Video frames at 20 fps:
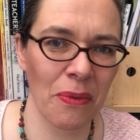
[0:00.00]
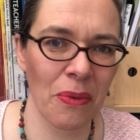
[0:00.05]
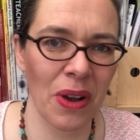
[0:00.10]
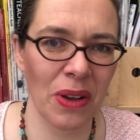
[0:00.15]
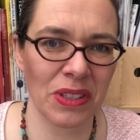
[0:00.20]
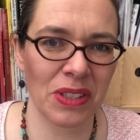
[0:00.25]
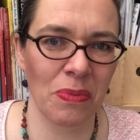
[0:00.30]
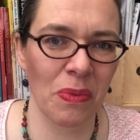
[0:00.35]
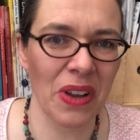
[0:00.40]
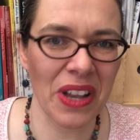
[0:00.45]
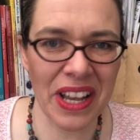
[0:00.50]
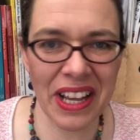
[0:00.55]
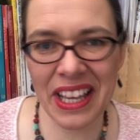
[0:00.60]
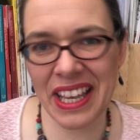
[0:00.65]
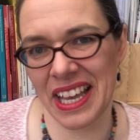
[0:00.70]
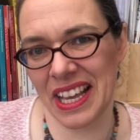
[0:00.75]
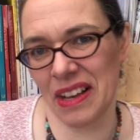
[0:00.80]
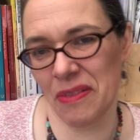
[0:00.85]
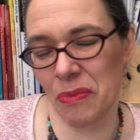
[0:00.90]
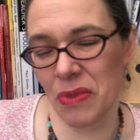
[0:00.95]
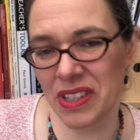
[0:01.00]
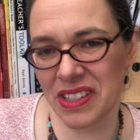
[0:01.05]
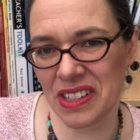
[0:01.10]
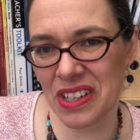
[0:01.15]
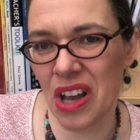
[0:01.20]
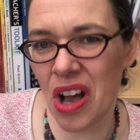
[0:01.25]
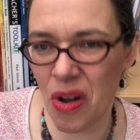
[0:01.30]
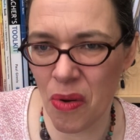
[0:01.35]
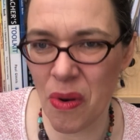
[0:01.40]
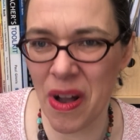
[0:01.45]
what's working and what's
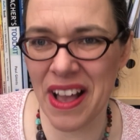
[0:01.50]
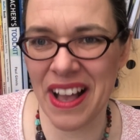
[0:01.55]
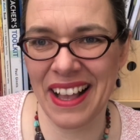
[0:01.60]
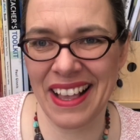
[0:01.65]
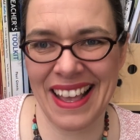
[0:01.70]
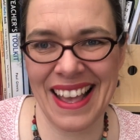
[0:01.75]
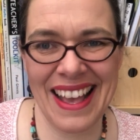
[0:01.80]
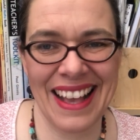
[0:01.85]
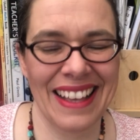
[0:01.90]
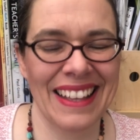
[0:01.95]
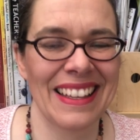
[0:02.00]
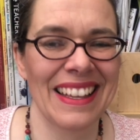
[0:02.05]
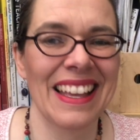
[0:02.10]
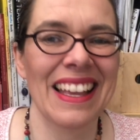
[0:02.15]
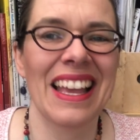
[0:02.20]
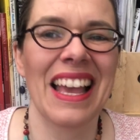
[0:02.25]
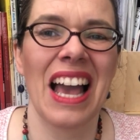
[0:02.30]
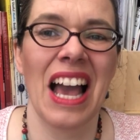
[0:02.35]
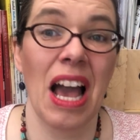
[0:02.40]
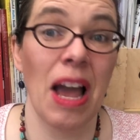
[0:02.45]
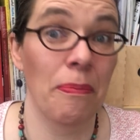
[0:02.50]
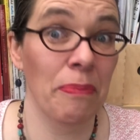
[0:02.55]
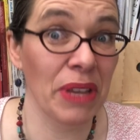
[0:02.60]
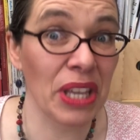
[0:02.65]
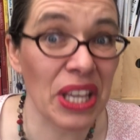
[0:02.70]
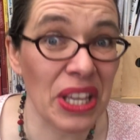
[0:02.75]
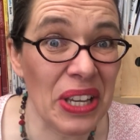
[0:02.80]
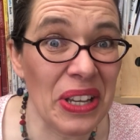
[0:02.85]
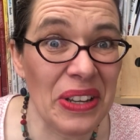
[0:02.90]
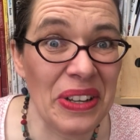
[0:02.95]
not working, I'd be
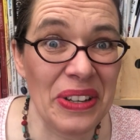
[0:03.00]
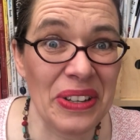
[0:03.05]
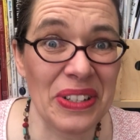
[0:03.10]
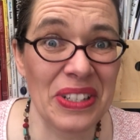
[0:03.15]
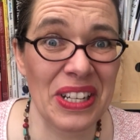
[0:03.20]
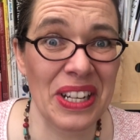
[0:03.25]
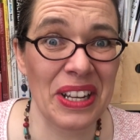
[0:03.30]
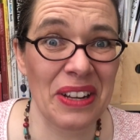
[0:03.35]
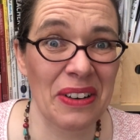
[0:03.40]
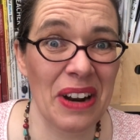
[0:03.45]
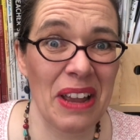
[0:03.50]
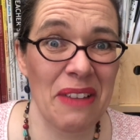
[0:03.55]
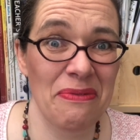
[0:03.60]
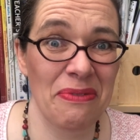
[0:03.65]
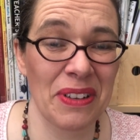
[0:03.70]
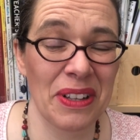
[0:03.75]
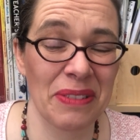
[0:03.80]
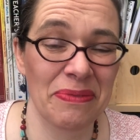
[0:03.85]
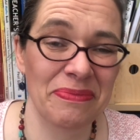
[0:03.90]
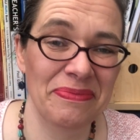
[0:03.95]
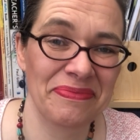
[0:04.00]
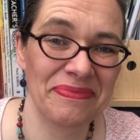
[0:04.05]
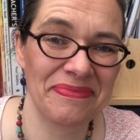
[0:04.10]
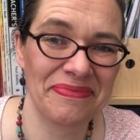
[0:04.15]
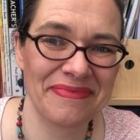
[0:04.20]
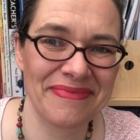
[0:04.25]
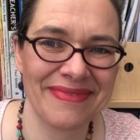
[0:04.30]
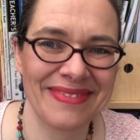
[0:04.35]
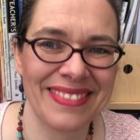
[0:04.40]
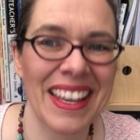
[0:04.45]
hugely grateful.
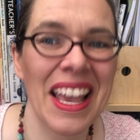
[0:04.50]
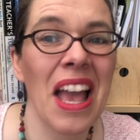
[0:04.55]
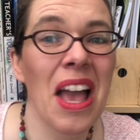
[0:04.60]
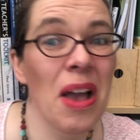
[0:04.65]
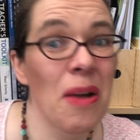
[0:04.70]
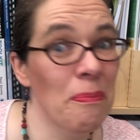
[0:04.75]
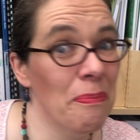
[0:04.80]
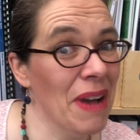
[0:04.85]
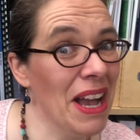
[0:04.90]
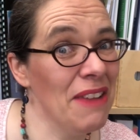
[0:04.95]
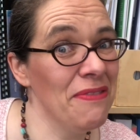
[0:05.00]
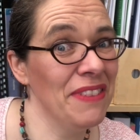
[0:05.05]
Bye